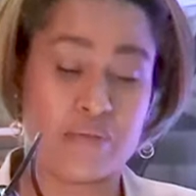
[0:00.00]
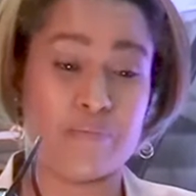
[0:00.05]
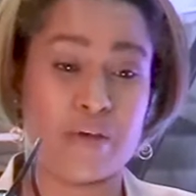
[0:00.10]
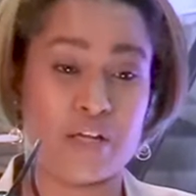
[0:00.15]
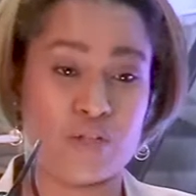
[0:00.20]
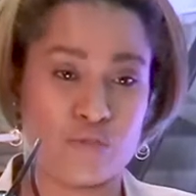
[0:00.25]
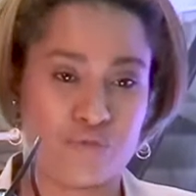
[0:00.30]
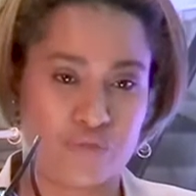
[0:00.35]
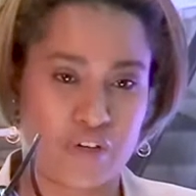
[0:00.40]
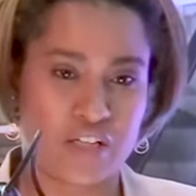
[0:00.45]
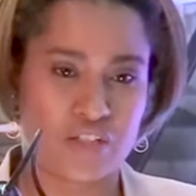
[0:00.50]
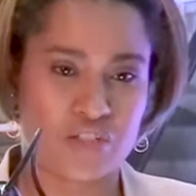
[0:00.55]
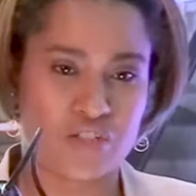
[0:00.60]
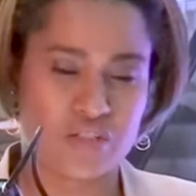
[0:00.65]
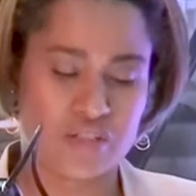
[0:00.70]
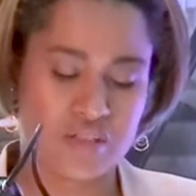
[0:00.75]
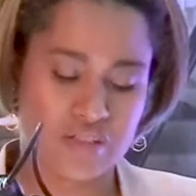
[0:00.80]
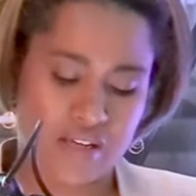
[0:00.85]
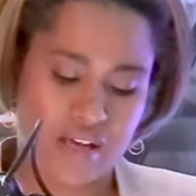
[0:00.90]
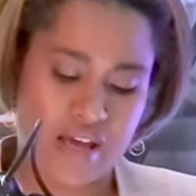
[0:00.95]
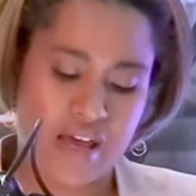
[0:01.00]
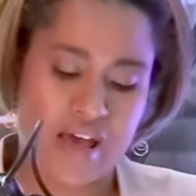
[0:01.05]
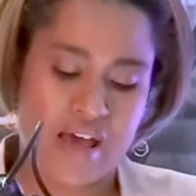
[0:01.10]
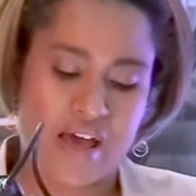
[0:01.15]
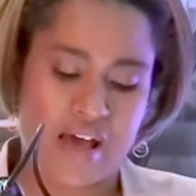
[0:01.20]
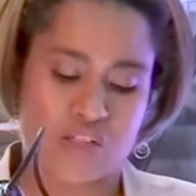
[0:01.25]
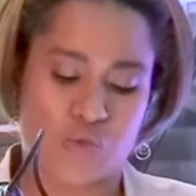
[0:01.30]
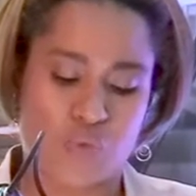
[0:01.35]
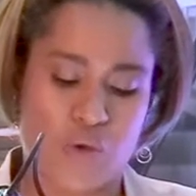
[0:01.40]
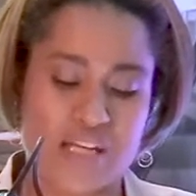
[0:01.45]
manufactured,
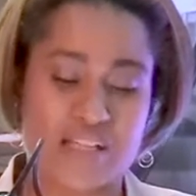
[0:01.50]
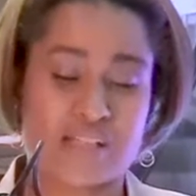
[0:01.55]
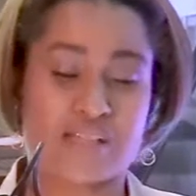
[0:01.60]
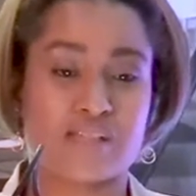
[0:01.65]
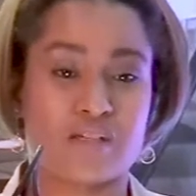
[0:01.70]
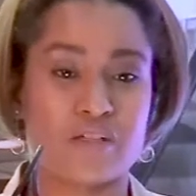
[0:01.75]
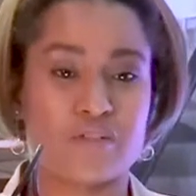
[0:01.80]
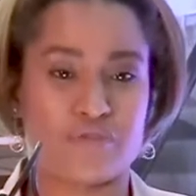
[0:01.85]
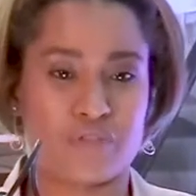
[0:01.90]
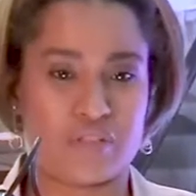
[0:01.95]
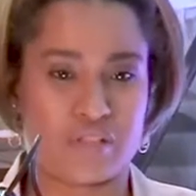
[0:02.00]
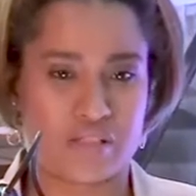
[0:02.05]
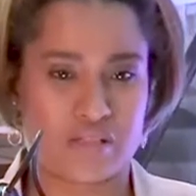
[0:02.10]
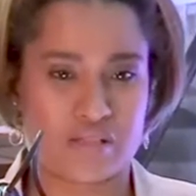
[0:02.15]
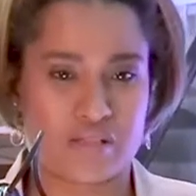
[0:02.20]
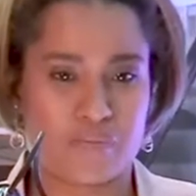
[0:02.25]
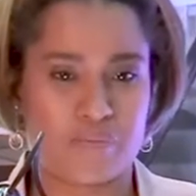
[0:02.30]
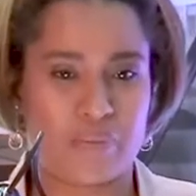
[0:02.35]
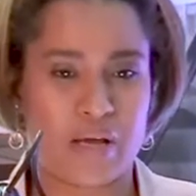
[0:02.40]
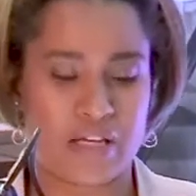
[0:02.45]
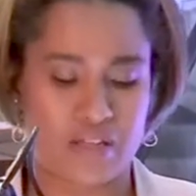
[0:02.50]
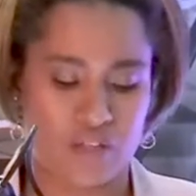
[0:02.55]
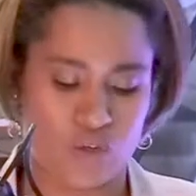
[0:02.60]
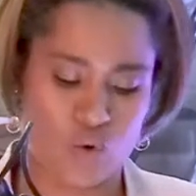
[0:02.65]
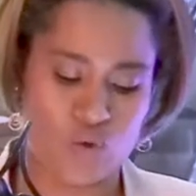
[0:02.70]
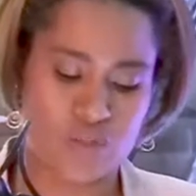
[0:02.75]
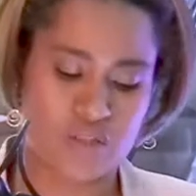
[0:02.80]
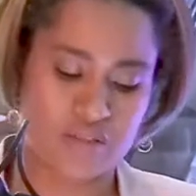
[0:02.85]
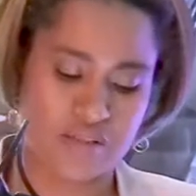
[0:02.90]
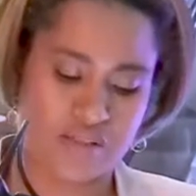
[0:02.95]
as well as serviced by
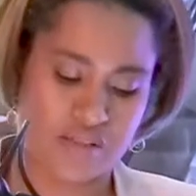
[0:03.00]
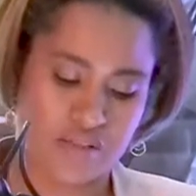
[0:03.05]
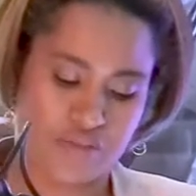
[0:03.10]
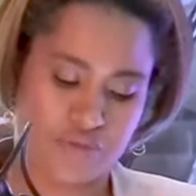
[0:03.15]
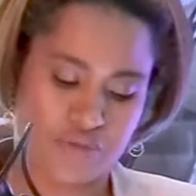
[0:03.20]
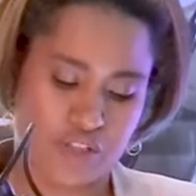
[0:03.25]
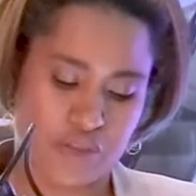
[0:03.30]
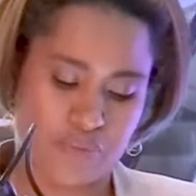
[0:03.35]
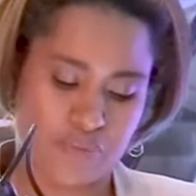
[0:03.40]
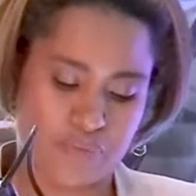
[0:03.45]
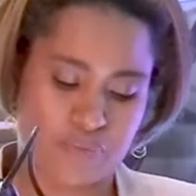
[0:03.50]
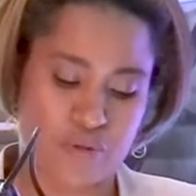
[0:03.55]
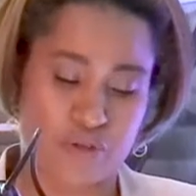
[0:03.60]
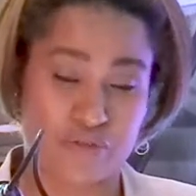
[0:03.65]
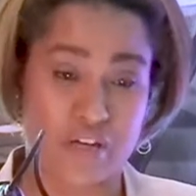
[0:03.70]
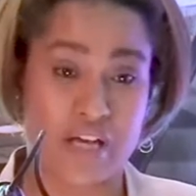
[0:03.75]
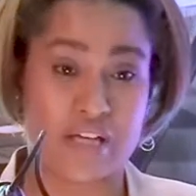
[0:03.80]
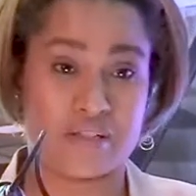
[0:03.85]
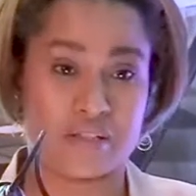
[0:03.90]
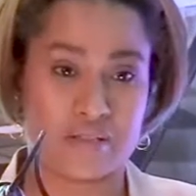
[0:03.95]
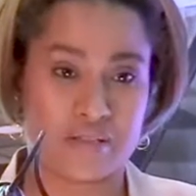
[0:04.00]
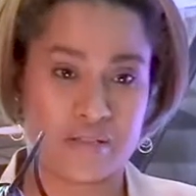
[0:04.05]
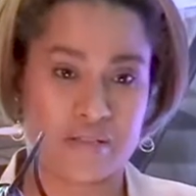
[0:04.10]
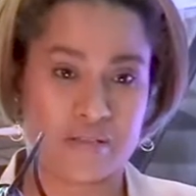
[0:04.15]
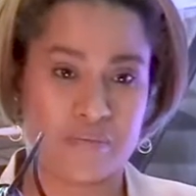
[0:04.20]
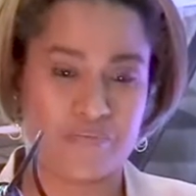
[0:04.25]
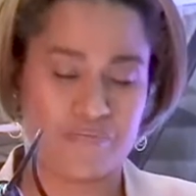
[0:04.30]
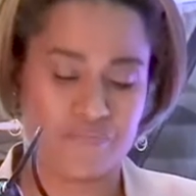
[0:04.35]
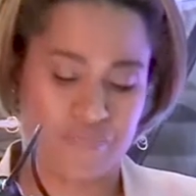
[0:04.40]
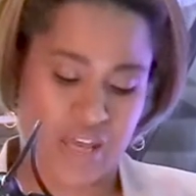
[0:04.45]
local service providers.